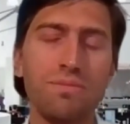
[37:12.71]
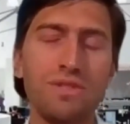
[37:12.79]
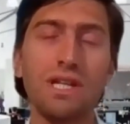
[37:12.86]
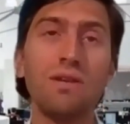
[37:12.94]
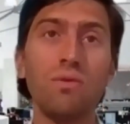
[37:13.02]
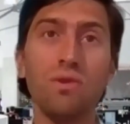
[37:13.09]

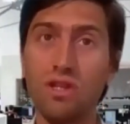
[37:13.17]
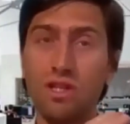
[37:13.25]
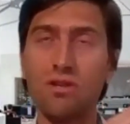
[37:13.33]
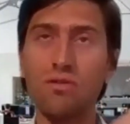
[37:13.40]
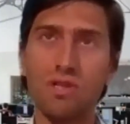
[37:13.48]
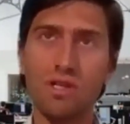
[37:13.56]
Particularly with
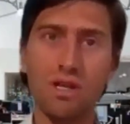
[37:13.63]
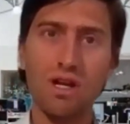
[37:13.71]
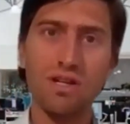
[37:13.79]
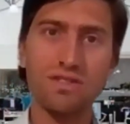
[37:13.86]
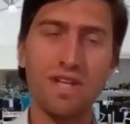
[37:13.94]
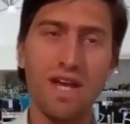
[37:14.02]
the
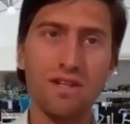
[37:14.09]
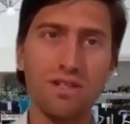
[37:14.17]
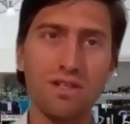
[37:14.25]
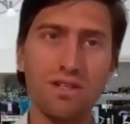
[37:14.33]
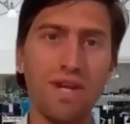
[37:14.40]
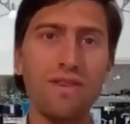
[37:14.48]
uniclass set,
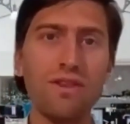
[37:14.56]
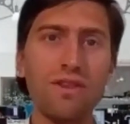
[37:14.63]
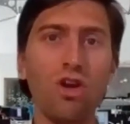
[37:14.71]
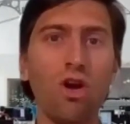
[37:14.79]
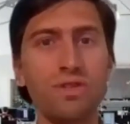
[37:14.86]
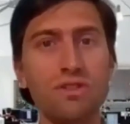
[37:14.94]
you get
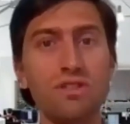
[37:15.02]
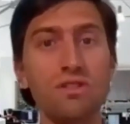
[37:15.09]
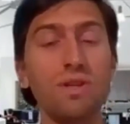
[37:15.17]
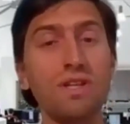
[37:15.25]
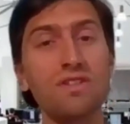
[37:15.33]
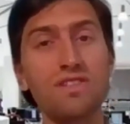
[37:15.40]
the option
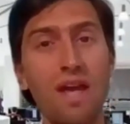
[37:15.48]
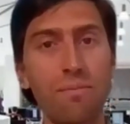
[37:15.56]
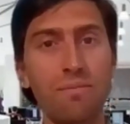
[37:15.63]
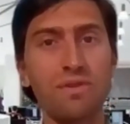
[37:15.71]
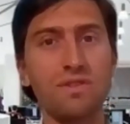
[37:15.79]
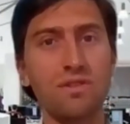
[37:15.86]
to
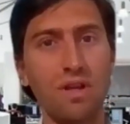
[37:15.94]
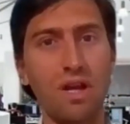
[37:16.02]
accept